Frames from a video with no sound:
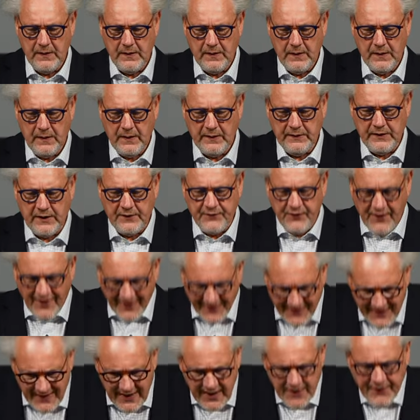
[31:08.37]
And that we are
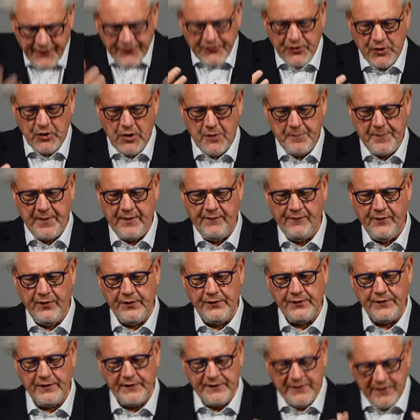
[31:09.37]
lifted up in wonder,
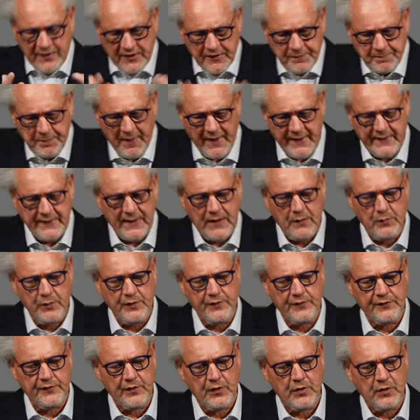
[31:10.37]
despite our
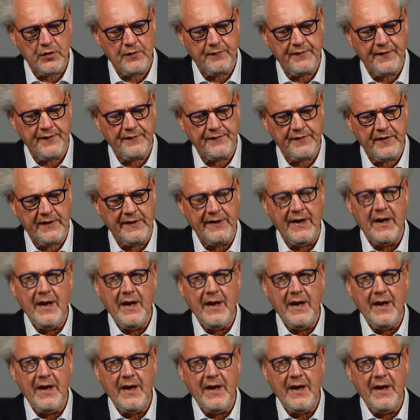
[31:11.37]
struggle with sin.